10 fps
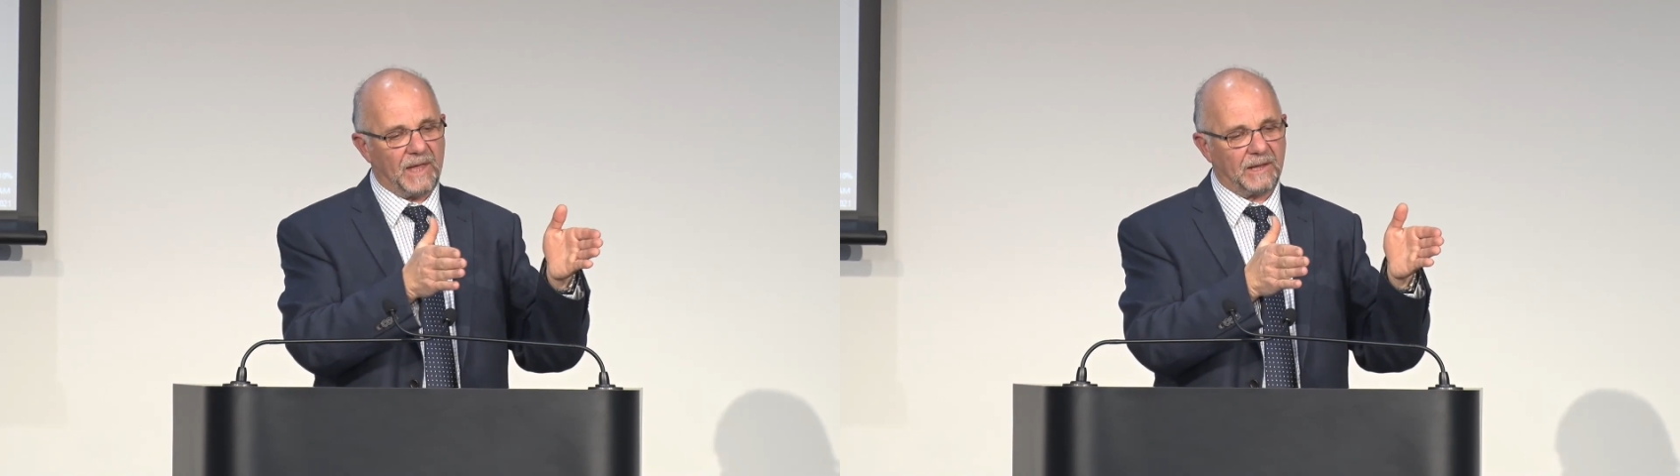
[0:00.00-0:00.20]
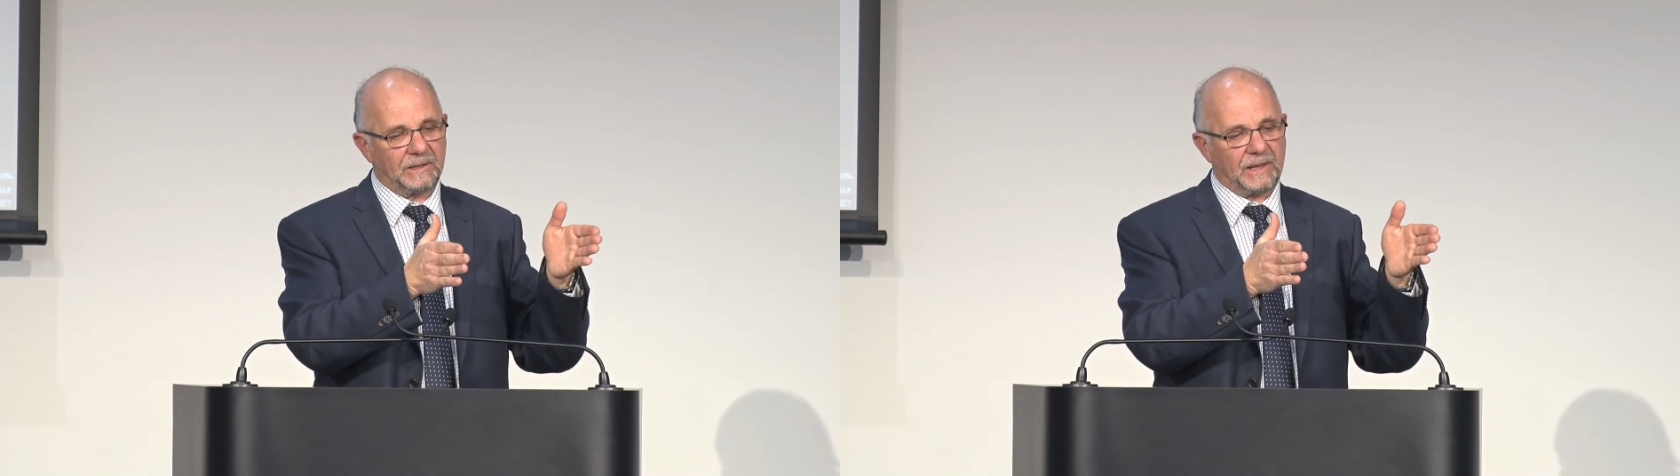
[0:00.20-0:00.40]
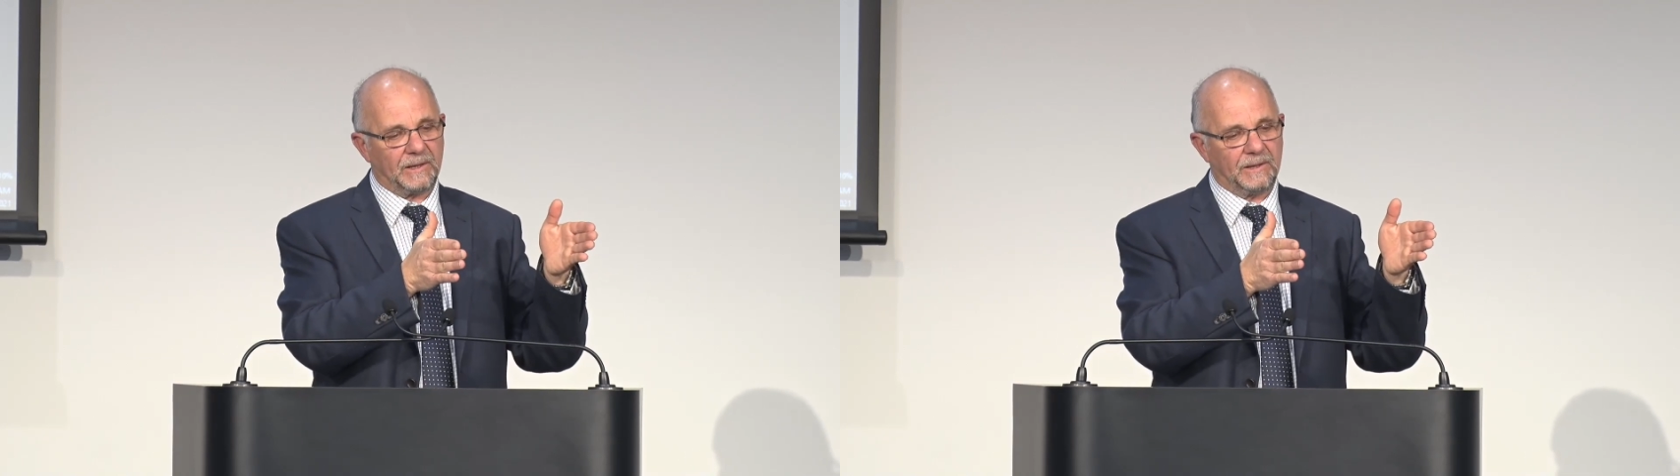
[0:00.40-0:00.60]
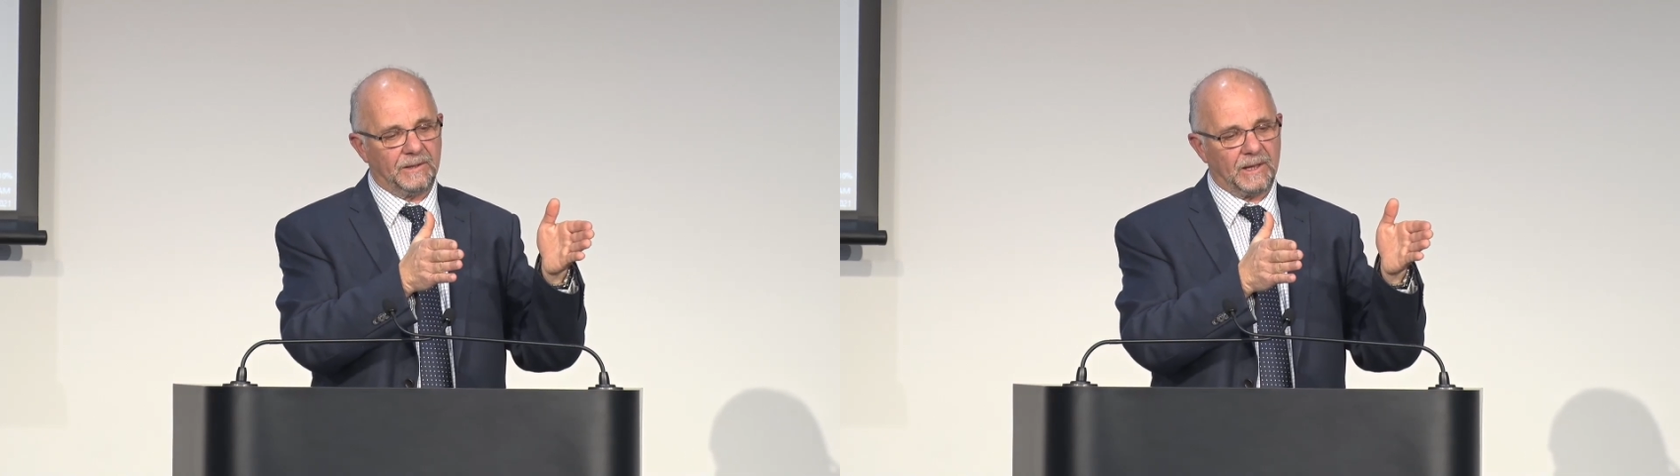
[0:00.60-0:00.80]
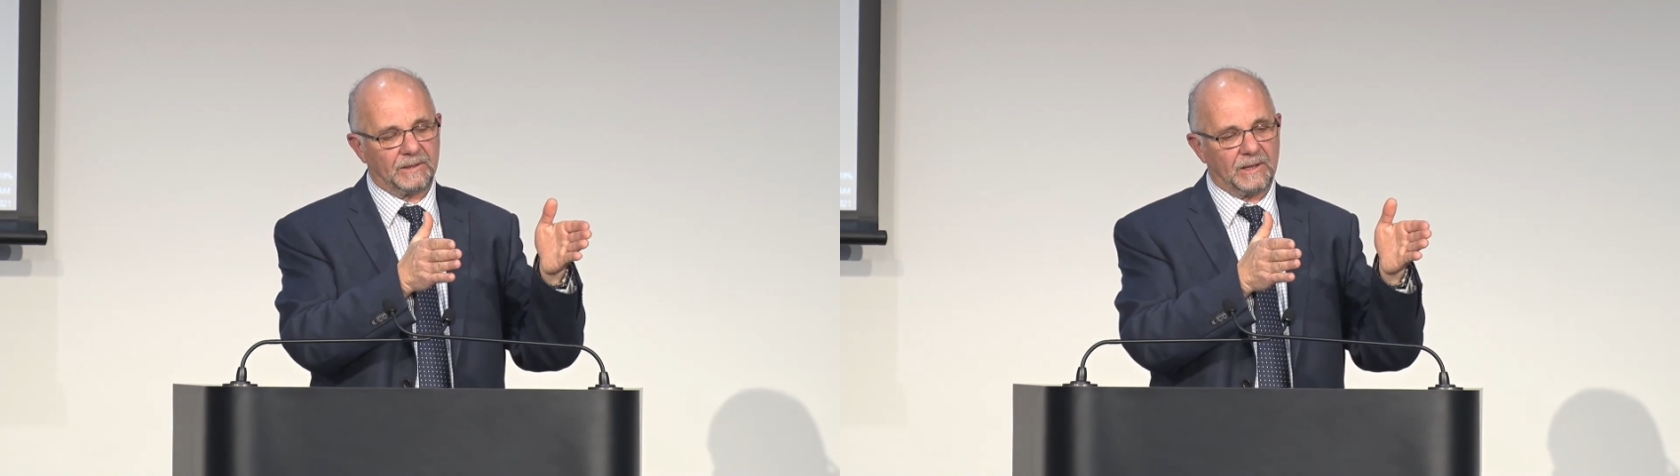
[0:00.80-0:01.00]

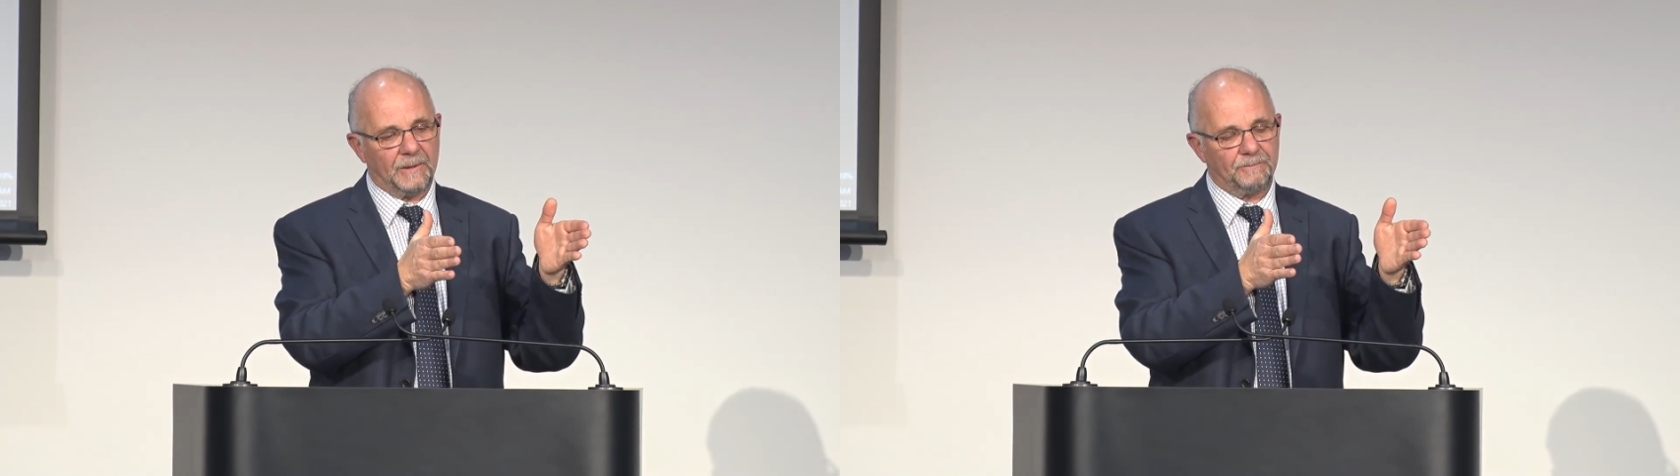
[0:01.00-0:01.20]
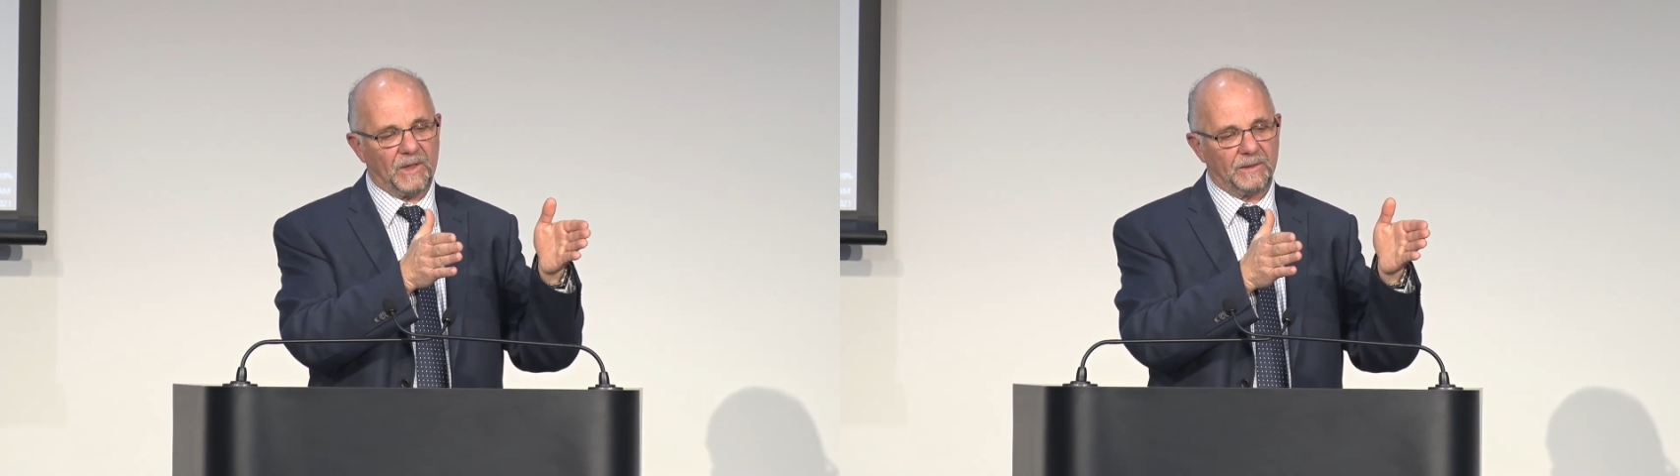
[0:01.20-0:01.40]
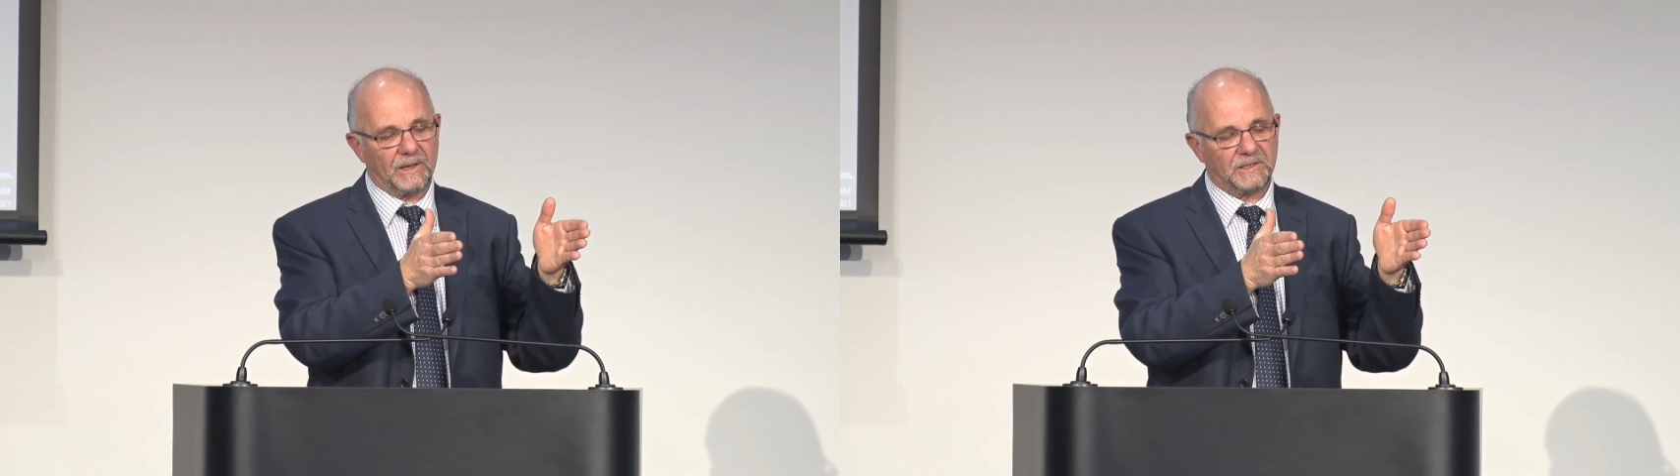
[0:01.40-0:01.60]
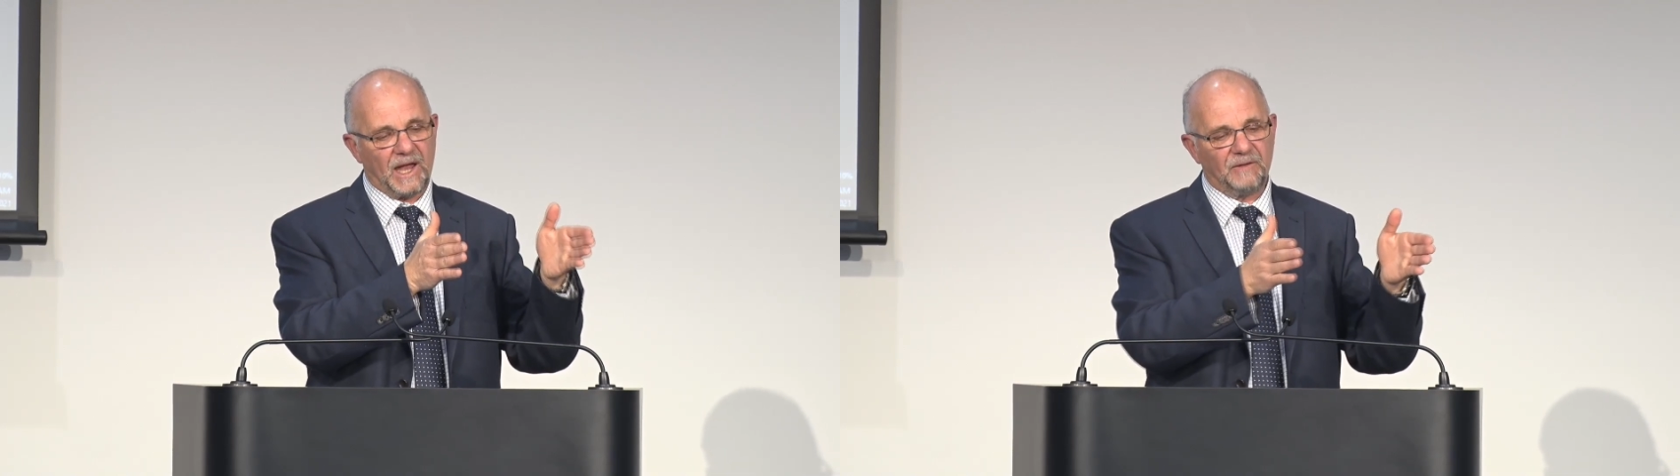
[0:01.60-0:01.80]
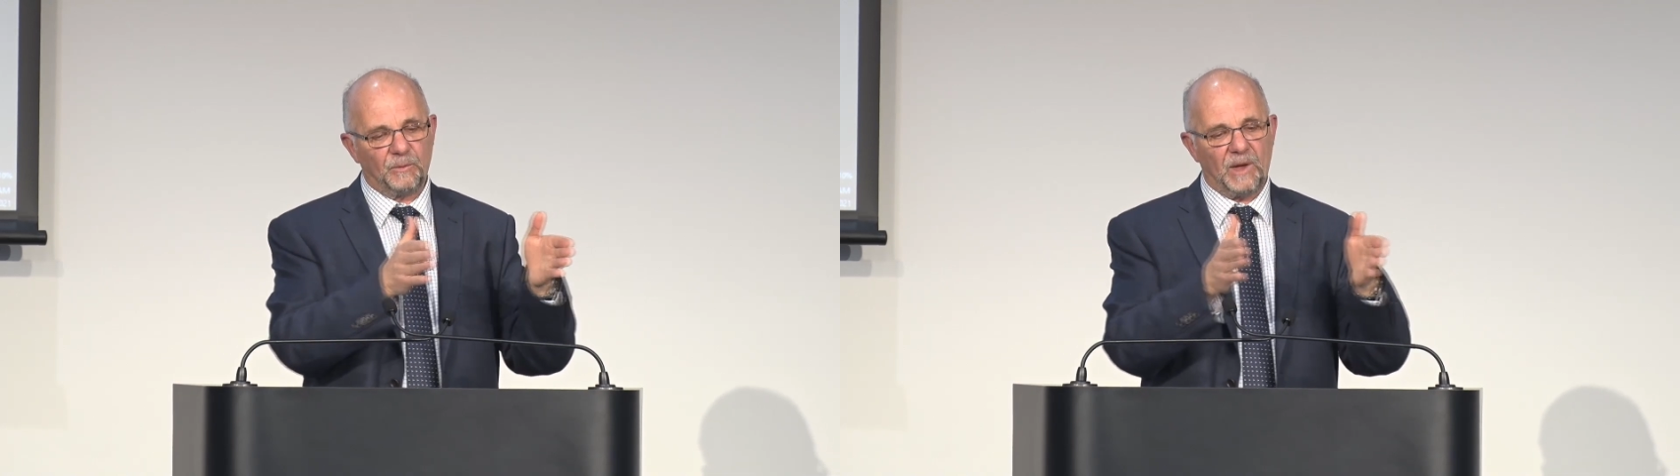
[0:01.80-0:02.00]

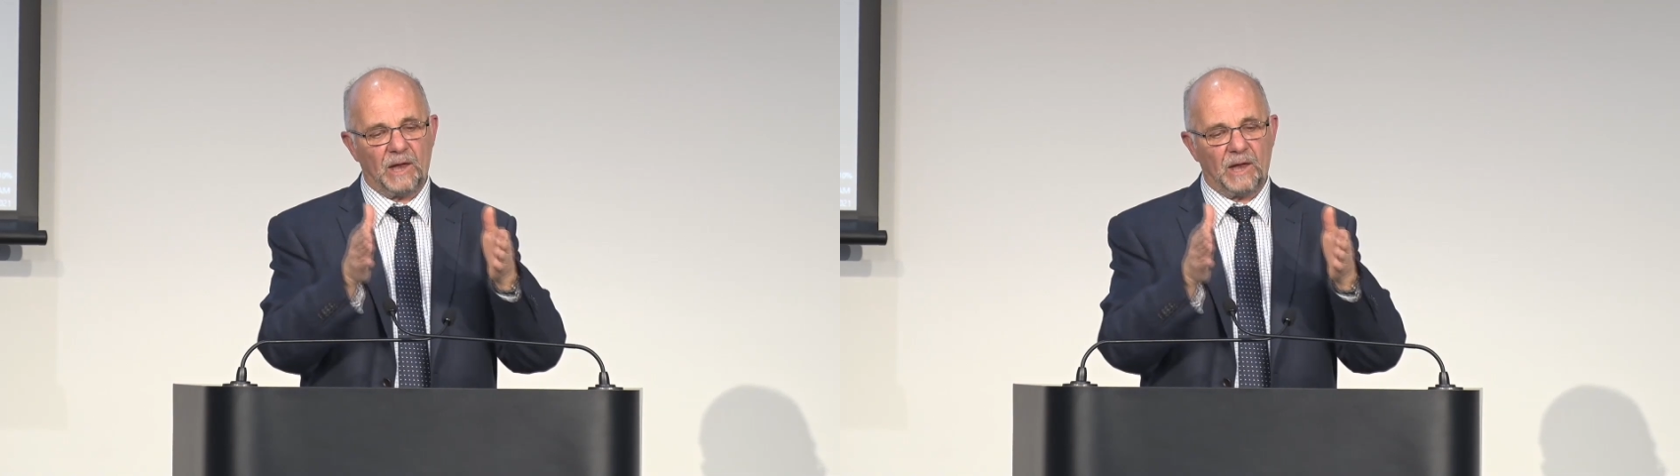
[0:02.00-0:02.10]
them